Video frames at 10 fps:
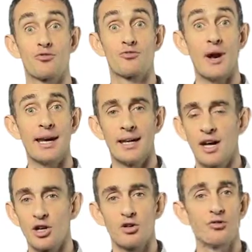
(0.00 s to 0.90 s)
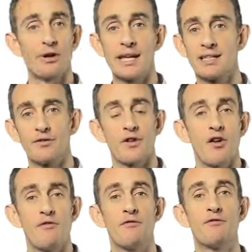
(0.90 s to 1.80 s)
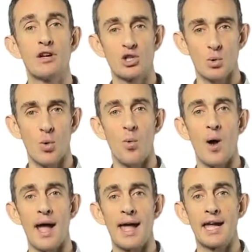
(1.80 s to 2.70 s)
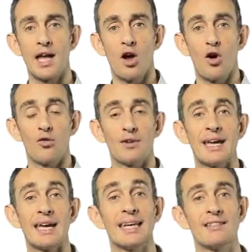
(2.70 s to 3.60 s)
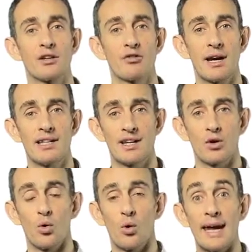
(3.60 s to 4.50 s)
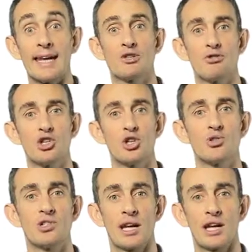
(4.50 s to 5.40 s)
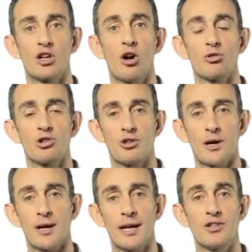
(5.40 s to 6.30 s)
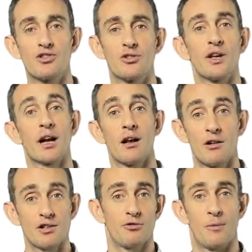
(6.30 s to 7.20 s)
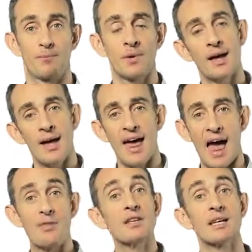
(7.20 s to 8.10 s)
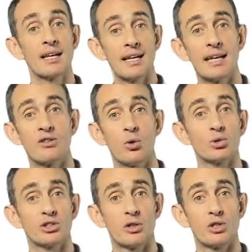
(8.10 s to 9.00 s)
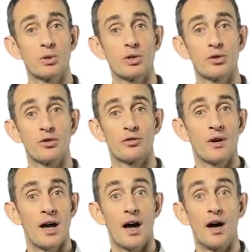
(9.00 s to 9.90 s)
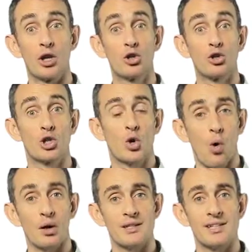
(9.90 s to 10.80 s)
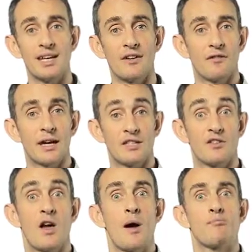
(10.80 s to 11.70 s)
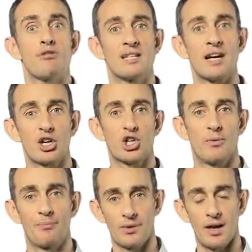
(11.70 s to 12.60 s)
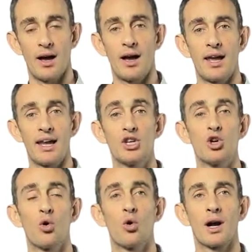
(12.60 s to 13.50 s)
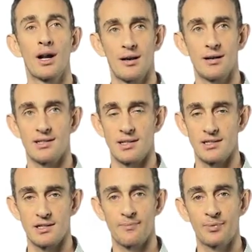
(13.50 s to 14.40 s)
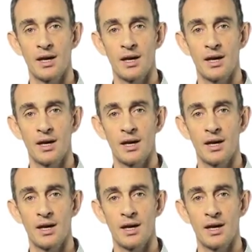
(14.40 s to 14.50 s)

great creative visual way of integrating or introducing culture into the classroom. And this can lead also to a lot of good quality, effective production in your classes.